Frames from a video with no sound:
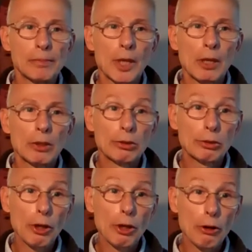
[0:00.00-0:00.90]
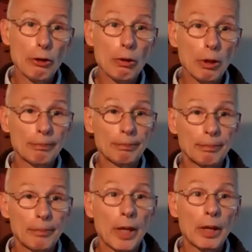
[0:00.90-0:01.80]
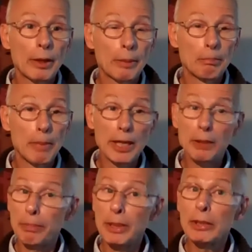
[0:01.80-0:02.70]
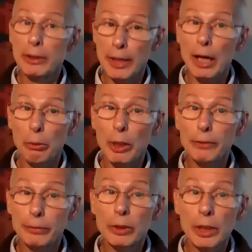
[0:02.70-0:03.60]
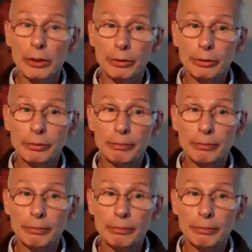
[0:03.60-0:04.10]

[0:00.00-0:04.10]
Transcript: So may it be that way for us.